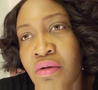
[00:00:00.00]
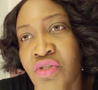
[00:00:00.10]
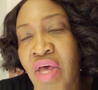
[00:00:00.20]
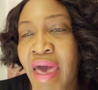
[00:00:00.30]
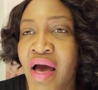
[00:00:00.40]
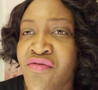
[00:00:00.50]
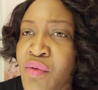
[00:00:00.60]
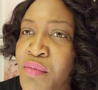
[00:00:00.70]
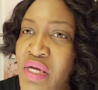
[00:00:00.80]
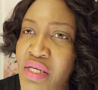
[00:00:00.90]
to have a
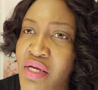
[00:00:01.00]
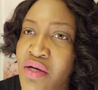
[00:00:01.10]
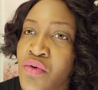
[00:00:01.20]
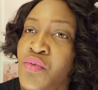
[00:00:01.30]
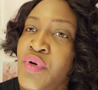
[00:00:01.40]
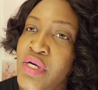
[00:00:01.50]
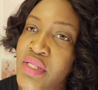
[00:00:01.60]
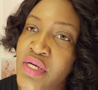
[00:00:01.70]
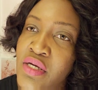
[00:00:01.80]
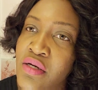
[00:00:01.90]
meeting.
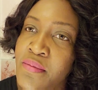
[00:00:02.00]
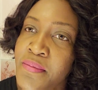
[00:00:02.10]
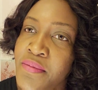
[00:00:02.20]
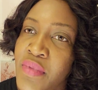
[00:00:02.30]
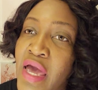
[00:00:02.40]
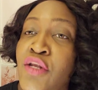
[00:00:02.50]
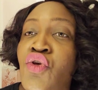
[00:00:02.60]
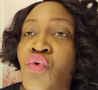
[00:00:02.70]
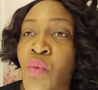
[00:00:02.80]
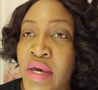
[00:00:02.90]
Really? And
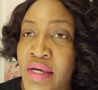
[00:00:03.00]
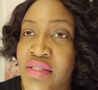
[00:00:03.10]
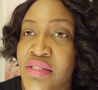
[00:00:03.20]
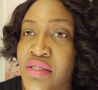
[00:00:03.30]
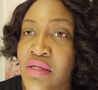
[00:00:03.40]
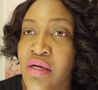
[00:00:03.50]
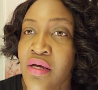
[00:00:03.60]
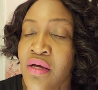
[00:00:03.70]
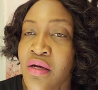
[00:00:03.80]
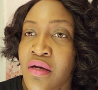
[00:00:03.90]
you went.
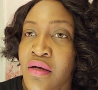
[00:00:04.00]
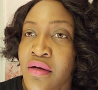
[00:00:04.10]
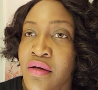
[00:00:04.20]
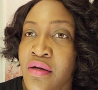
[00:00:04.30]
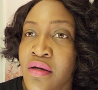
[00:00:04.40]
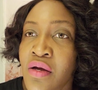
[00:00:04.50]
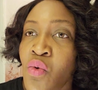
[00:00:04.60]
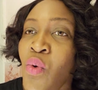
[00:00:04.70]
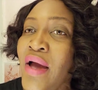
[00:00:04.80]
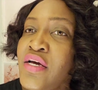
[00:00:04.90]

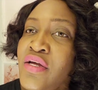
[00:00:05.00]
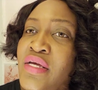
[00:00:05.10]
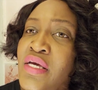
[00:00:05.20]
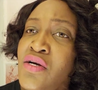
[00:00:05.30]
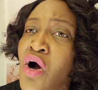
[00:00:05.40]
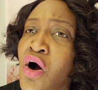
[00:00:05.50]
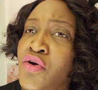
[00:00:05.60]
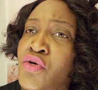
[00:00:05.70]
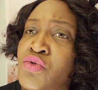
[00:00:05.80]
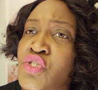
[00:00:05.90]
Why couldn't he
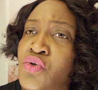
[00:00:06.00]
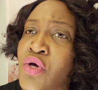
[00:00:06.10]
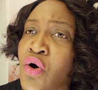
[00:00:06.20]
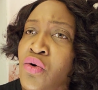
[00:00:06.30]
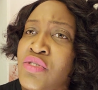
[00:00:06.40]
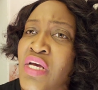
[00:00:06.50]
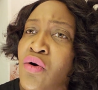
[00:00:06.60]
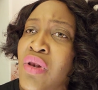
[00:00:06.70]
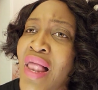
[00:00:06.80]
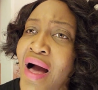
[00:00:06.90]
call you to the hotel
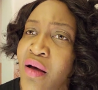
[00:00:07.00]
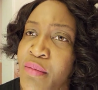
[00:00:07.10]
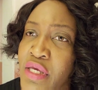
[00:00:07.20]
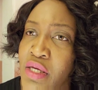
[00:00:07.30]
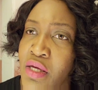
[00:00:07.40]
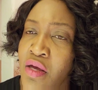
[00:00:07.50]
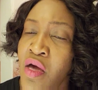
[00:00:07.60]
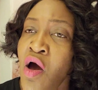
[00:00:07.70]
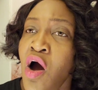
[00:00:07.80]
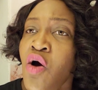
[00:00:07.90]
lobby?
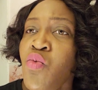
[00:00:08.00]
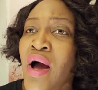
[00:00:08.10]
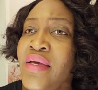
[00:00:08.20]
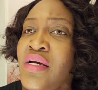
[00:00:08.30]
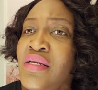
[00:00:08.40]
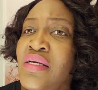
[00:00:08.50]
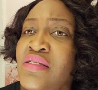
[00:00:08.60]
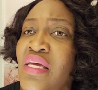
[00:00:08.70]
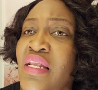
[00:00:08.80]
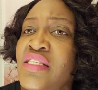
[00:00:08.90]
Or why couldn't he
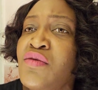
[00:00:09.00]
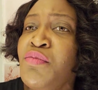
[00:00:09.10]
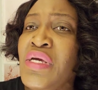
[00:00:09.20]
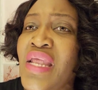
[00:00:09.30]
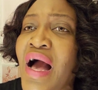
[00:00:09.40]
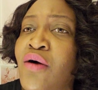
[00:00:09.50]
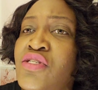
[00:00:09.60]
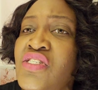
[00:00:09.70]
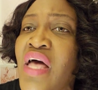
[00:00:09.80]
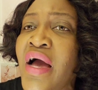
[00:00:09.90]
say, let's meet
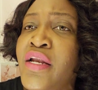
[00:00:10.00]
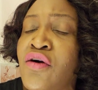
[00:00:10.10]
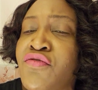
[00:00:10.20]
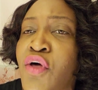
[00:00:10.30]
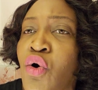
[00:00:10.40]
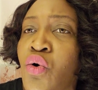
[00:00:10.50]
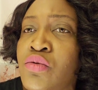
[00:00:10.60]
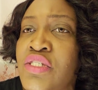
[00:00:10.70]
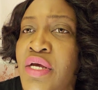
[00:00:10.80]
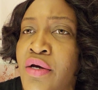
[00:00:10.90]
outside of the
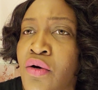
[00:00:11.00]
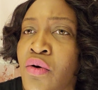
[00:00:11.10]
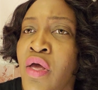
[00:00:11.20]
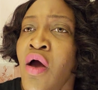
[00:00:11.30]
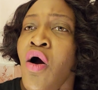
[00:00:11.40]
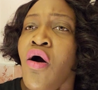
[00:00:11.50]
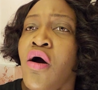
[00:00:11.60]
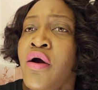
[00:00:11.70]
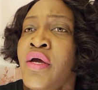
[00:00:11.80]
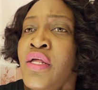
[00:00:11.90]
hotel?
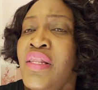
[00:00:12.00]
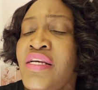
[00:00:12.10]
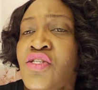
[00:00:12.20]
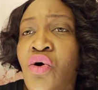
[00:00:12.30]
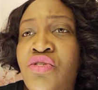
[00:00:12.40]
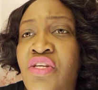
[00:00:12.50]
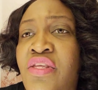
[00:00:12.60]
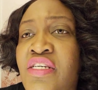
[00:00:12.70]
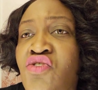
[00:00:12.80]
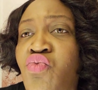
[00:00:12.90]
Or let's go to
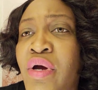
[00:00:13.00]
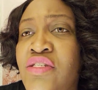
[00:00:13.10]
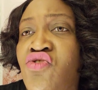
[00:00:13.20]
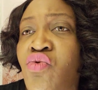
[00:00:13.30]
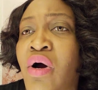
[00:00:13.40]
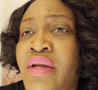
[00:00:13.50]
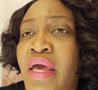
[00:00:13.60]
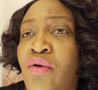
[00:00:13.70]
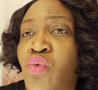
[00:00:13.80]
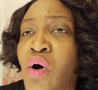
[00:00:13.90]
this restaurant
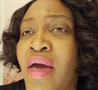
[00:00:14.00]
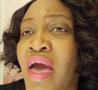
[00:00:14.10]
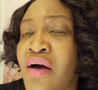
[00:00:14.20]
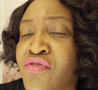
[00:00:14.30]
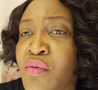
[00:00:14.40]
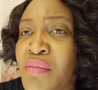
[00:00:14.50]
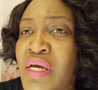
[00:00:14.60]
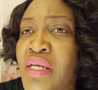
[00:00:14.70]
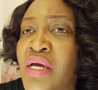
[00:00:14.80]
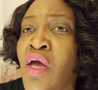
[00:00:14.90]
and we'll have the
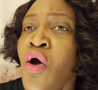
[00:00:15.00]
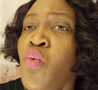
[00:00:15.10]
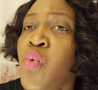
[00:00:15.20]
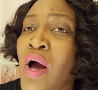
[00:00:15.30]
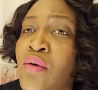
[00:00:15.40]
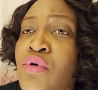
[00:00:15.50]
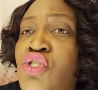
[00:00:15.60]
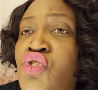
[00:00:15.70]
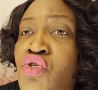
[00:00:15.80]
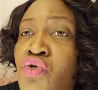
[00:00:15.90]
meeting. Why
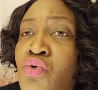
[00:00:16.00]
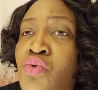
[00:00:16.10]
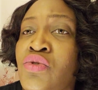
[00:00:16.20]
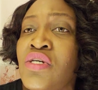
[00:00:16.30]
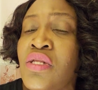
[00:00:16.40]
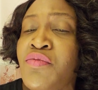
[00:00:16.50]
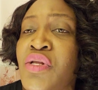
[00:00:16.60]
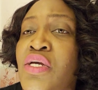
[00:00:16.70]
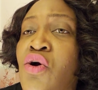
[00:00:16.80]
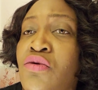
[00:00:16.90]
would you
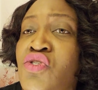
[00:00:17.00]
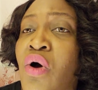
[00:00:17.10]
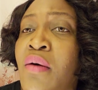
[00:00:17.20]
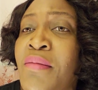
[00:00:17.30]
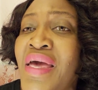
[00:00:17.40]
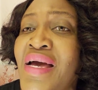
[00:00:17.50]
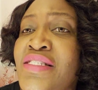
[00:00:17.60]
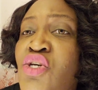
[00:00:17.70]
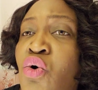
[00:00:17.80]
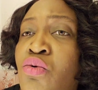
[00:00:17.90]
deliberately go to a
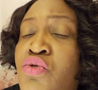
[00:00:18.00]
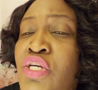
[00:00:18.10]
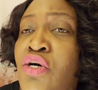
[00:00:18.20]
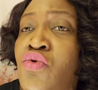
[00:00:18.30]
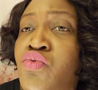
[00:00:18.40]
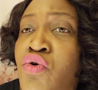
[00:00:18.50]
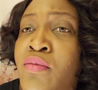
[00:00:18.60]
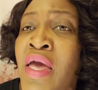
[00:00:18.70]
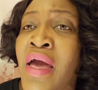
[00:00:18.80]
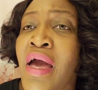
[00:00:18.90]
man's hotel room
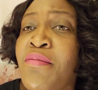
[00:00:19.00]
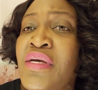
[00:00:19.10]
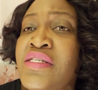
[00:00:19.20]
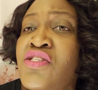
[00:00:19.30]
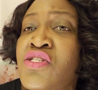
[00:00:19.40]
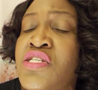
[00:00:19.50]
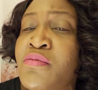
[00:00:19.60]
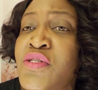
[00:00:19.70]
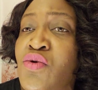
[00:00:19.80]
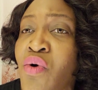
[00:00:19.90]
and be
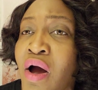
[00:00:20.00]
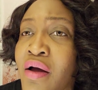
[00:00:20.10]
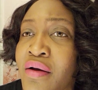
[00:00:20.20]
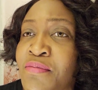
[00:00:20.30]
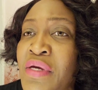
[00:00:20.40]
shocked